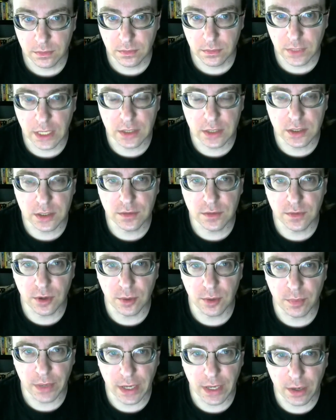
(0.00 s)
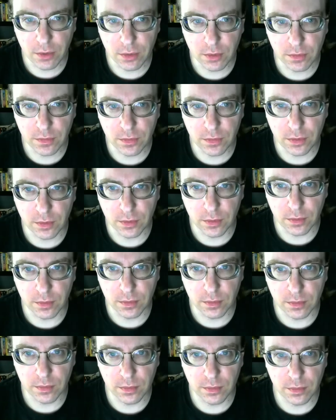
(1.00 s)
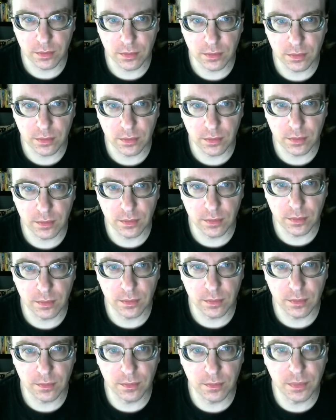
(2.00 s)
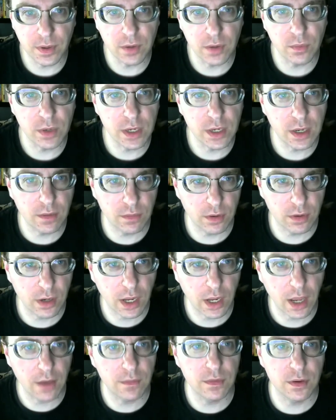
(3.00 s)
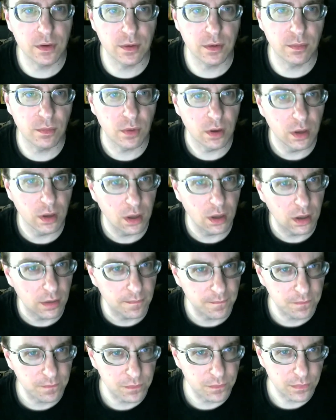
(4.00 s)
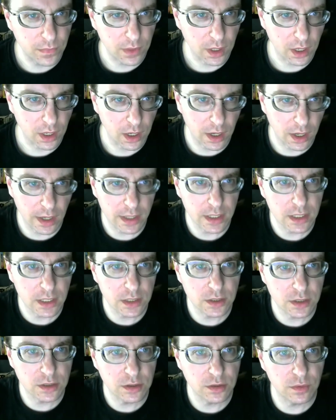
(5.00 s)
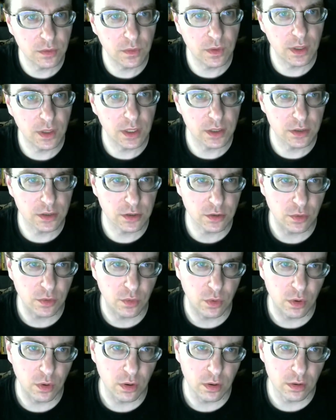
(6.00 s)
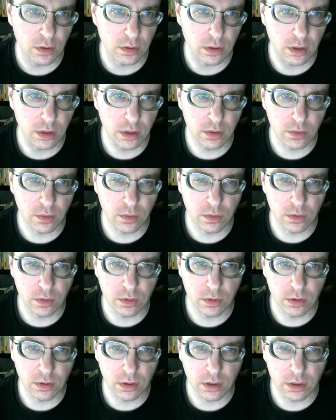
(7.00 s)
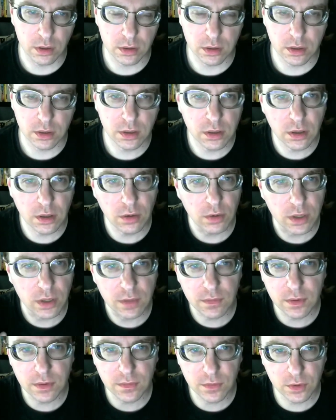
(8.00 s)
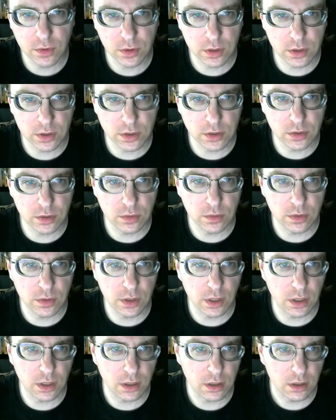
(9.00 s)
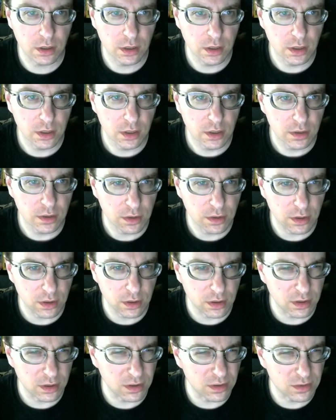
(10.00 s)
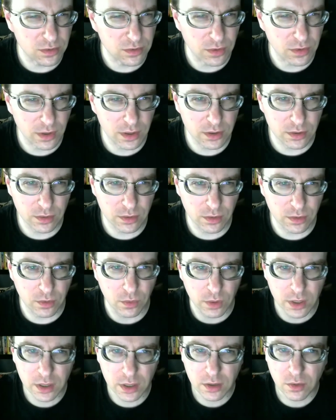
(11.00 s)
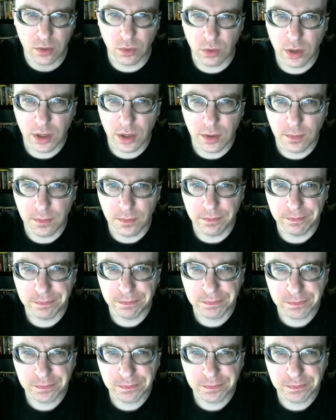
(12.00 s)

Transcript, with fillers: Yes, he's very powerful, but we never have him, I need to do this, or, or you know, even if you're going to do the, the, trying to do a gritty, grim,